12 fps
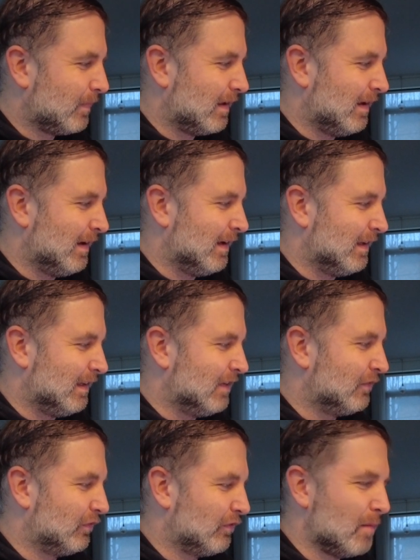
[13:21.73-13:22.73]

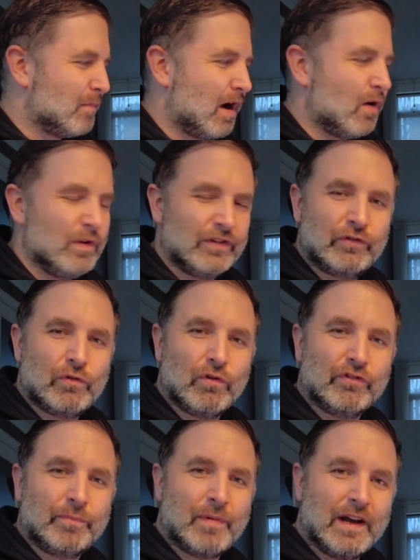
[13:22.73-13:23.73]
this somehow is
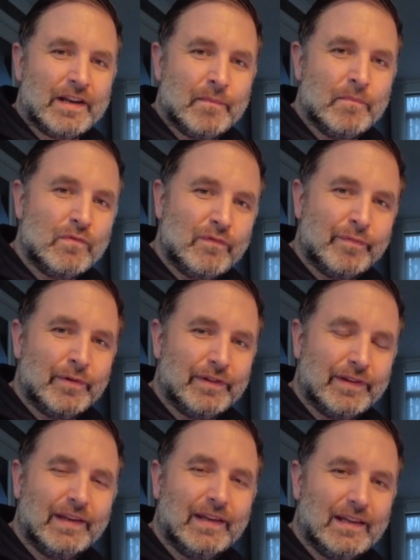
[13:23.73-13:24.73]
caused by the
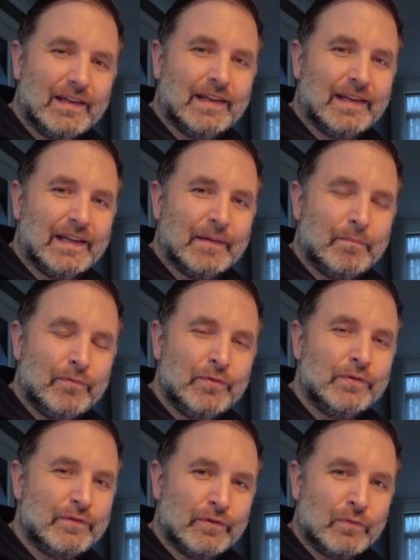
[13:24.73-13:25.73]
movement
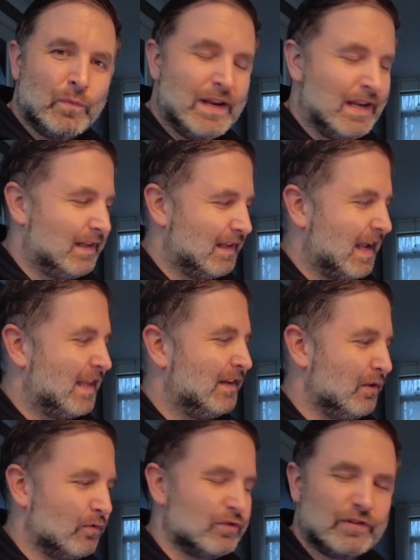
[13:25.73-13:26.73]
due to the wind
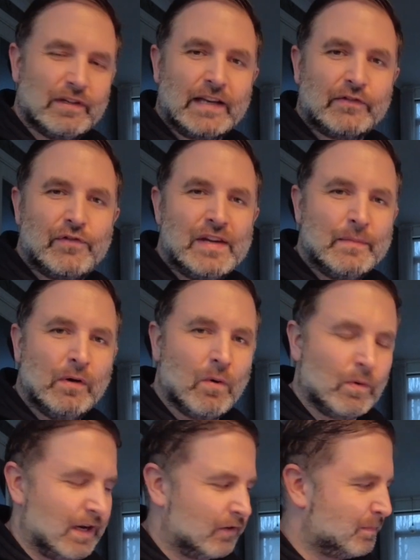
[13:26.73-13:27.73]
and those extreme
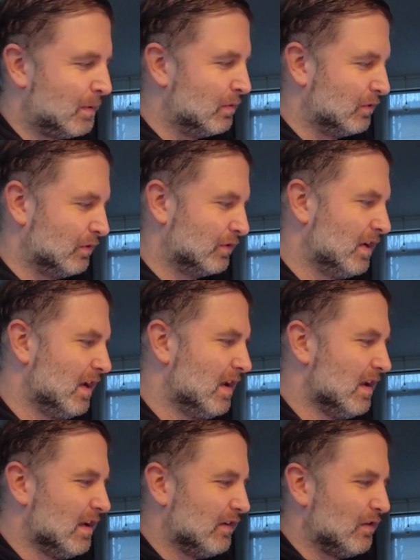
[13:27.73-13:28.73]
long exposures.
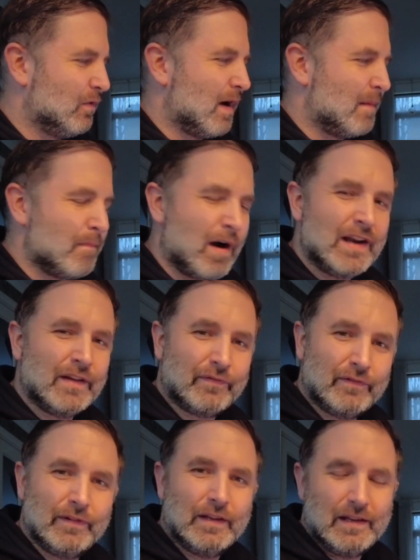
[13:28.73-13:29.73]
So I might have
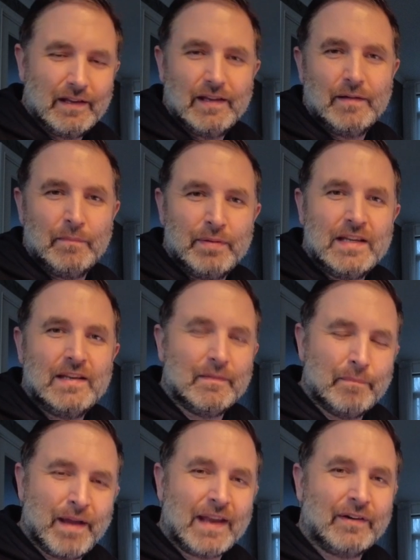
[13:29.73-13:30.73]
been
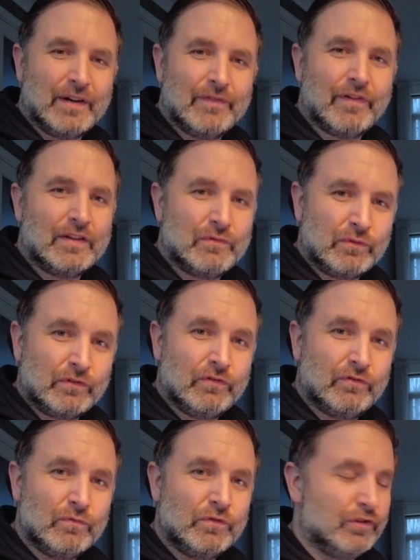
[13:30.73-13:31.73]
better if I took
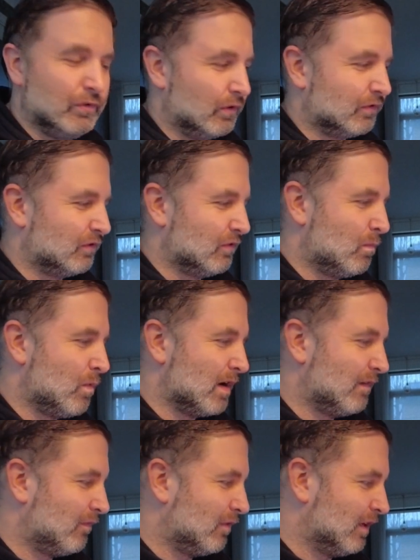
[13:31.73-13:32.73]
2 shots, so
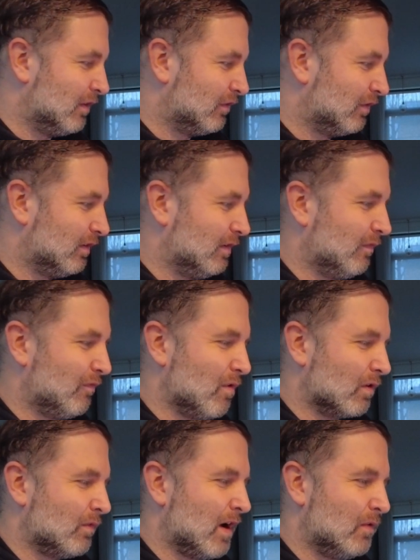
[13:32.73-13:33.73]
one for this
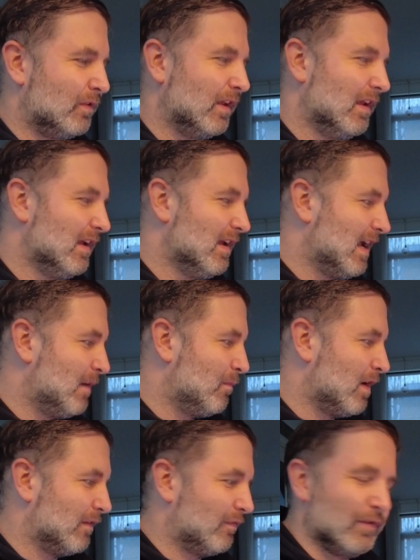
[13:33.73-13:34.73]
foreground and
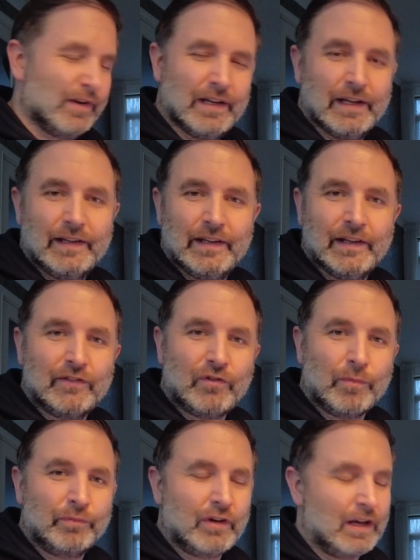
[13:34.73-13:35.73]
one for the
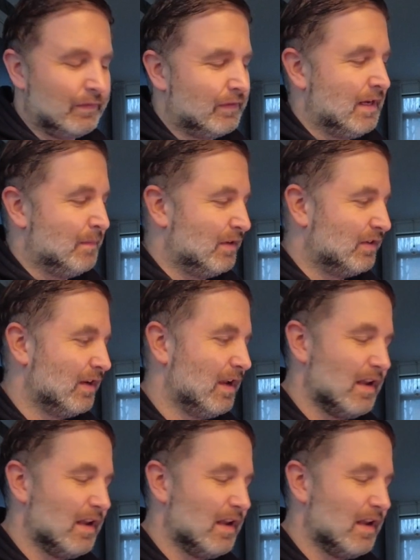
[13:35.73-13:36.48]
top side of the image.